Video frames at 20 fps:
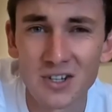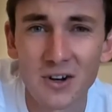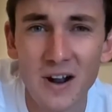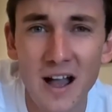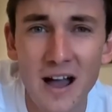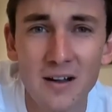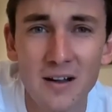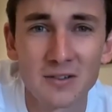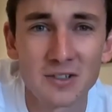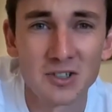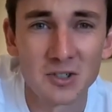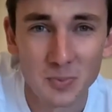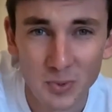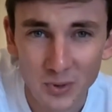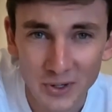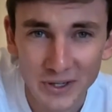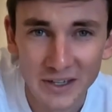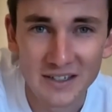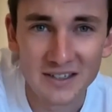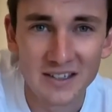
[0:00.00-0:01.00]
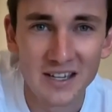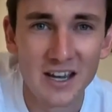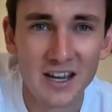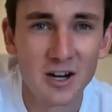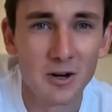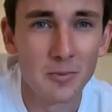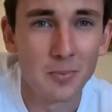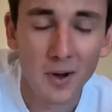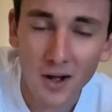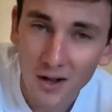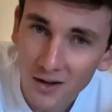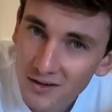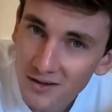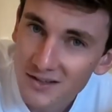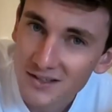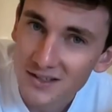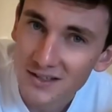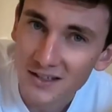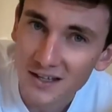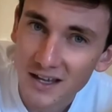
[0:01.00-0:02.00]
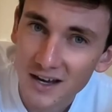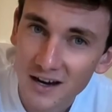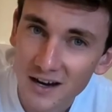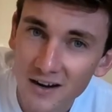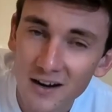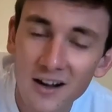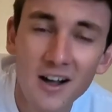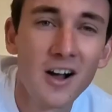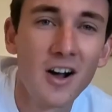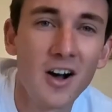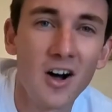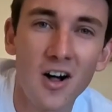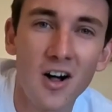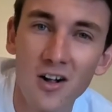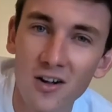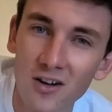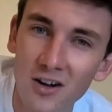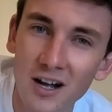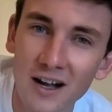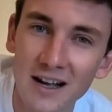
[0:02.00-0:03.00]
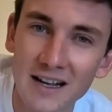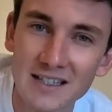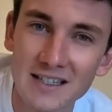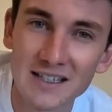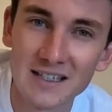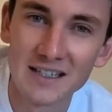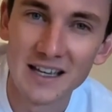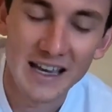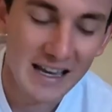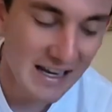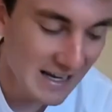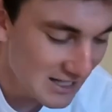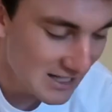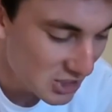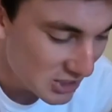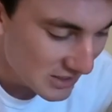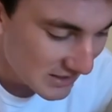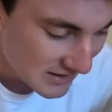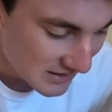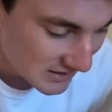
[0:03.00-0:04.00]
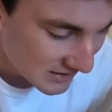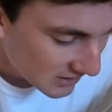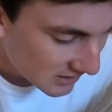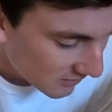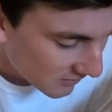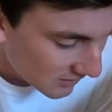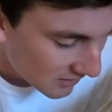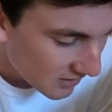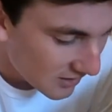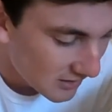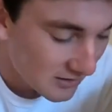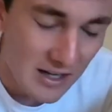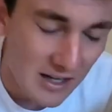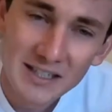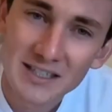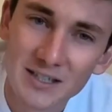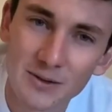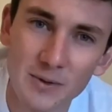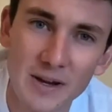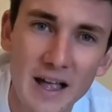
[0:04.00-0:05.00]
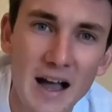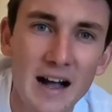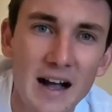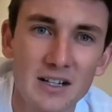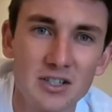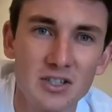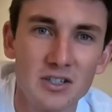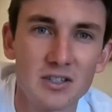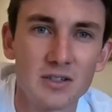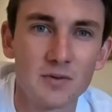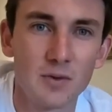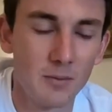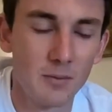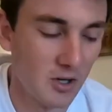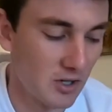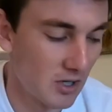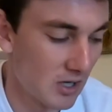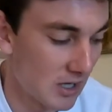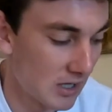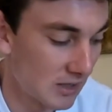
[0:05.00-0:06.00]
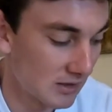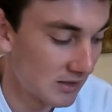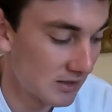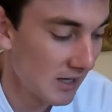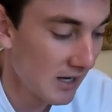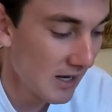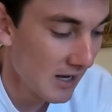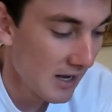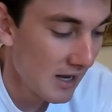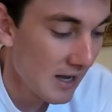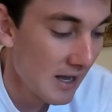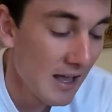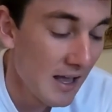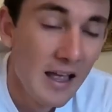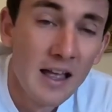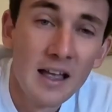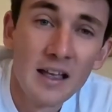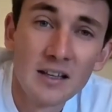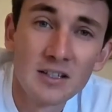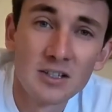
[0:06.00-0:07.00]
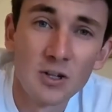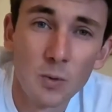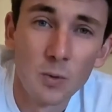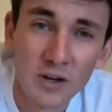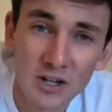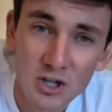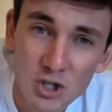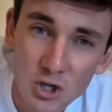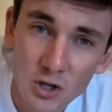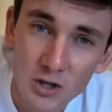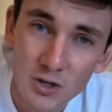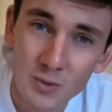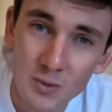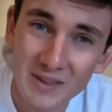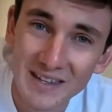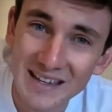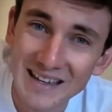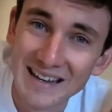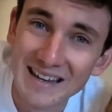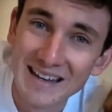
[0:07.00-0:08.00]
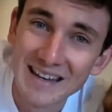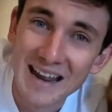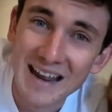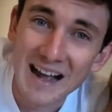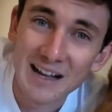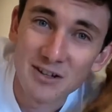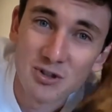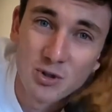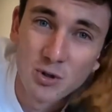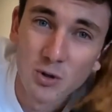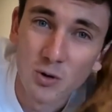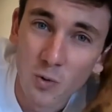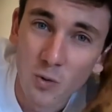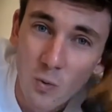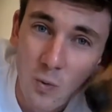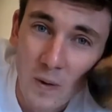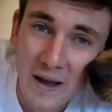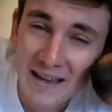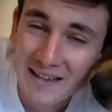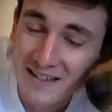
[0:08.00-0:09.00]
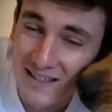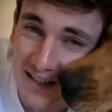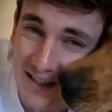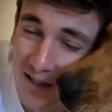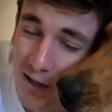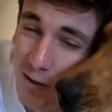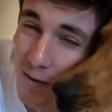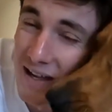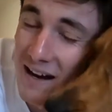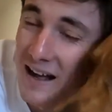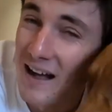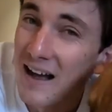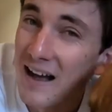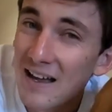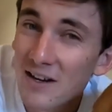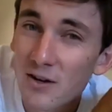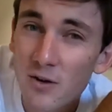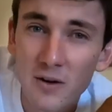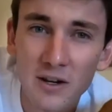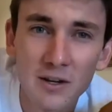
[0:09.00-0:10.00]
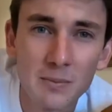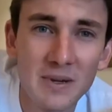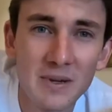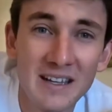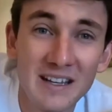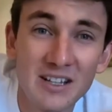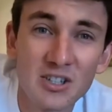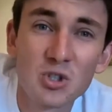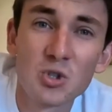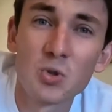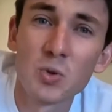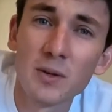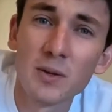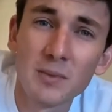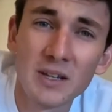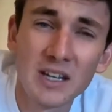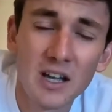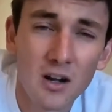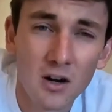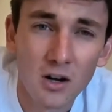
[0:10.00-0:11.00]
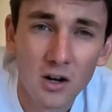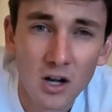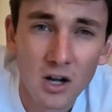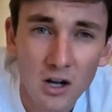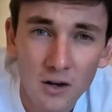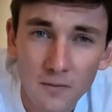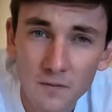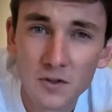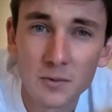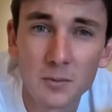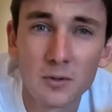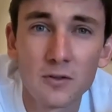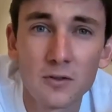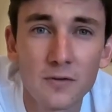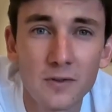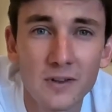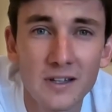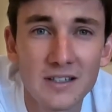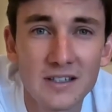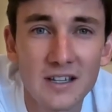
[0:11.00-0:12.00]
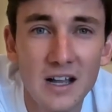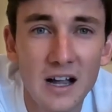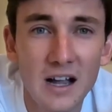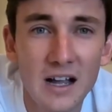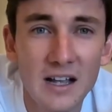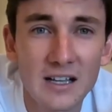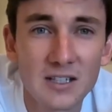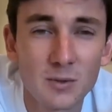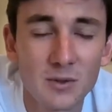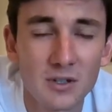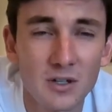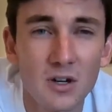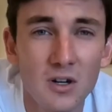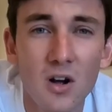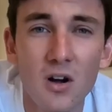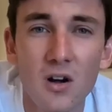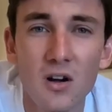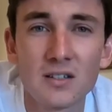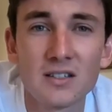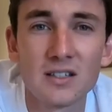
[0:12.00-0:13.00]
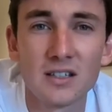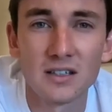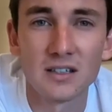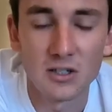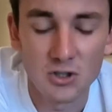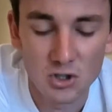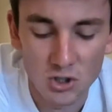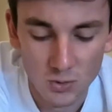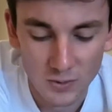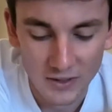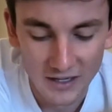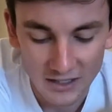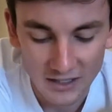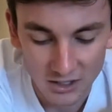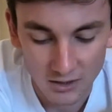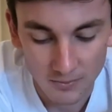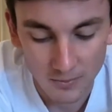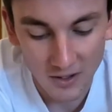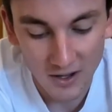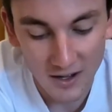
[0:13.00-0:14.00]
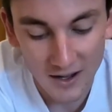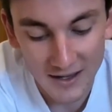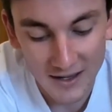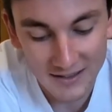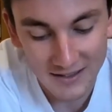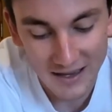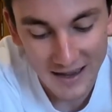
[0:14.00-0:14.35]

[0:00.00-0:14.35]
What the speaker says: are out, spring is here, pollen's in the air, all kinds of itchiness going on, lots of reactions from our dogs. So we're gonna show you the natural way to do it. I know it can be extremely uncomfortable for these guys when they're constantly chewing at their paws.